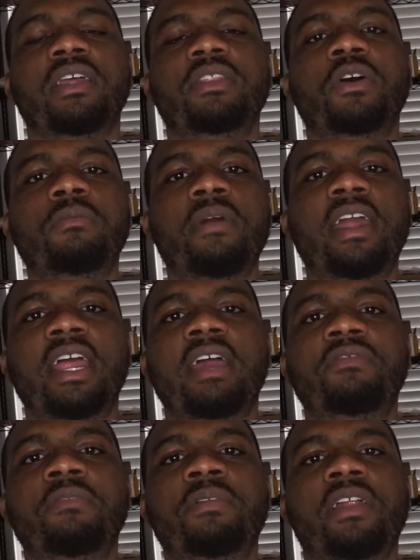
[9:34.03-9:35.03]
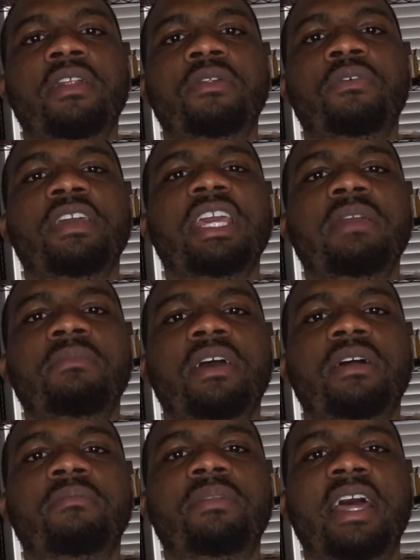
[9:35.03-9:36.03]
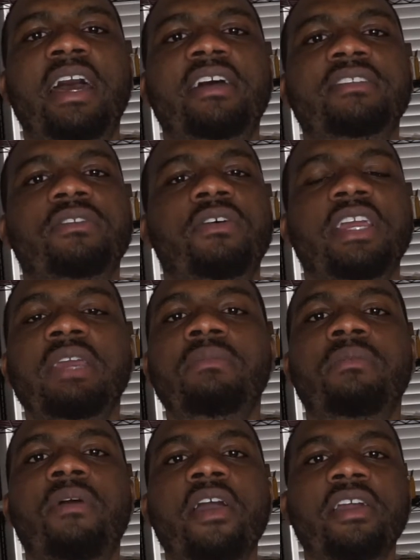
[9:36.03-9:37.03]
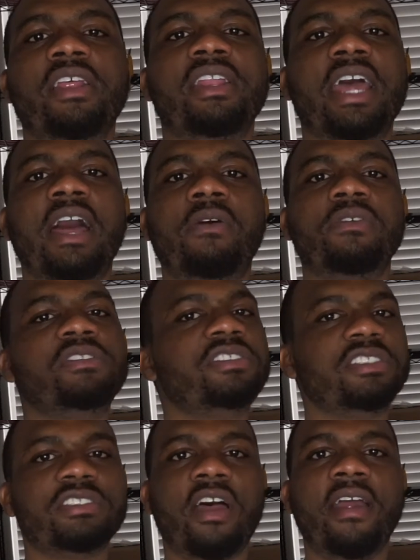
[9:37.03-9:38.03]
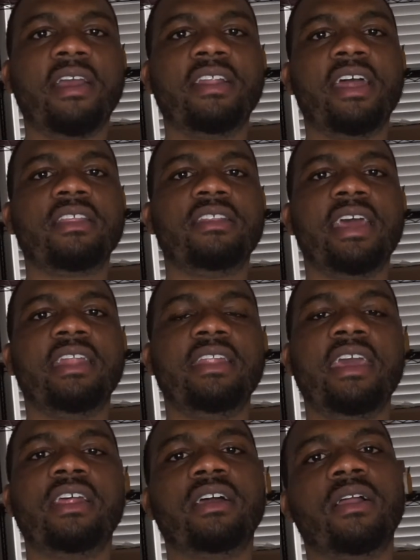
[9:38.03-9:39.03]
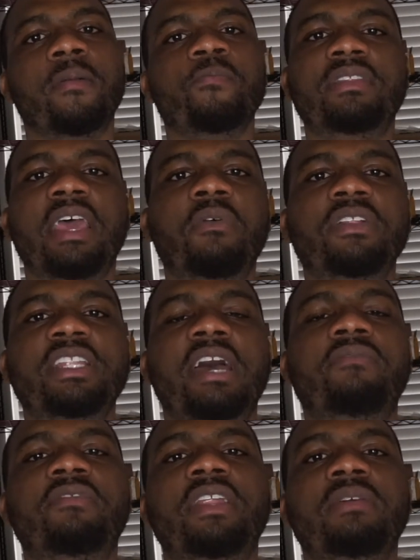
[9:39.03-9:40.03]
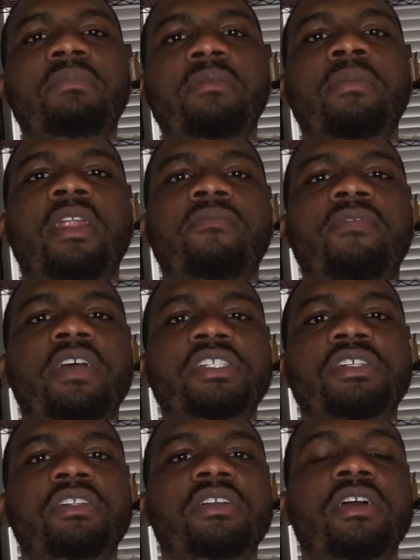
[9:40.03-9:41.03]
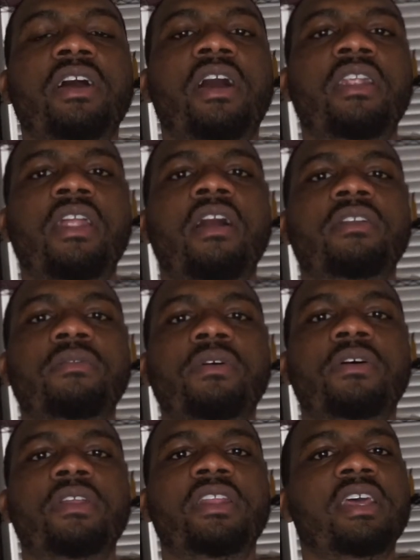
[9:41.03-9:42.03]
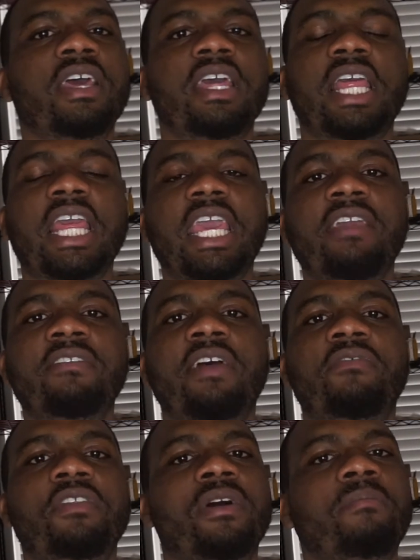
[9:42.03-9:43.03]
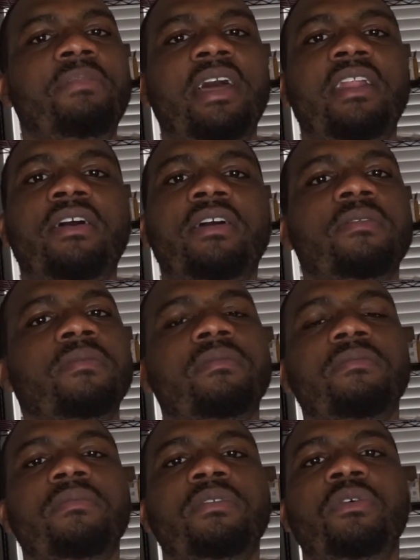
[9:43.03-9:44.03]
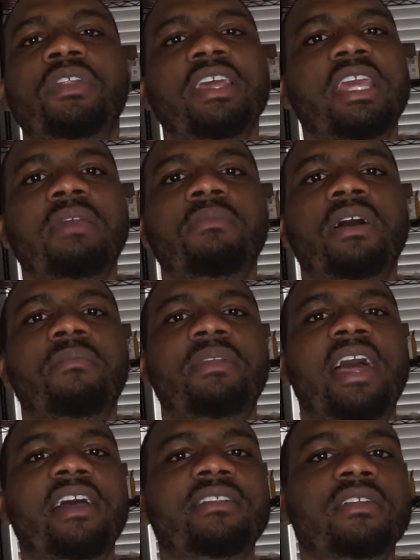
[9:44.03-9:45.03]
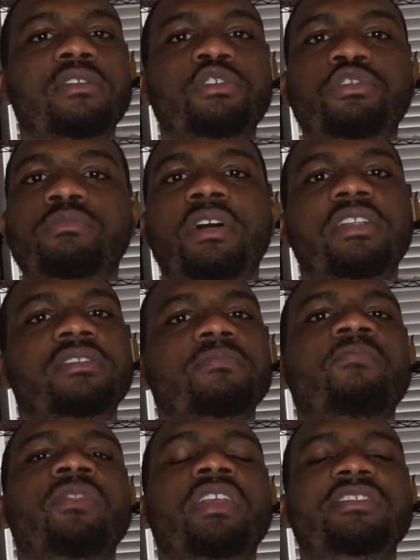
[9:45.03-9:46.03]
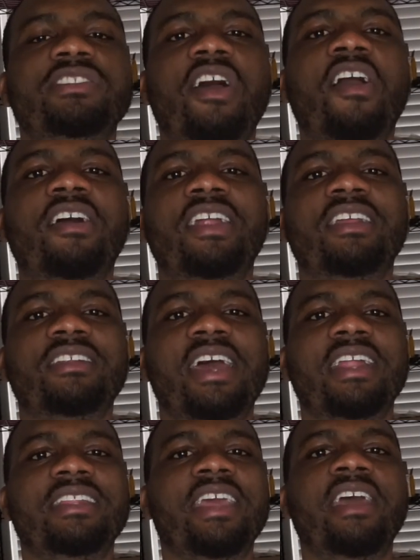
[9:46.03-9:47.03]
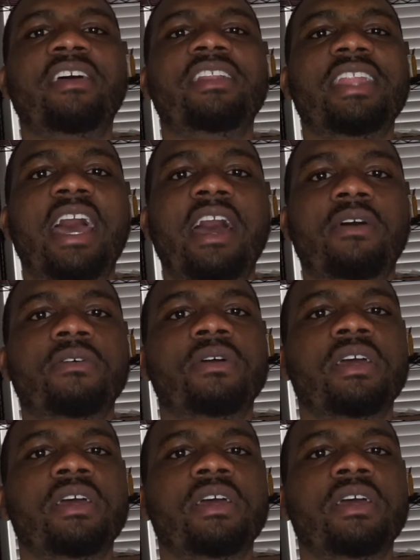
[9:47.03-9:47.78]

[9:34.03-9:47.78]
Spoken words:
Don't matter if you plan on doing email blasts or email marketing now, start collecting that data. It will definitely be beneficial along the road. Even if you don't plan on doing an email blast in 2 months, start collecting that data now.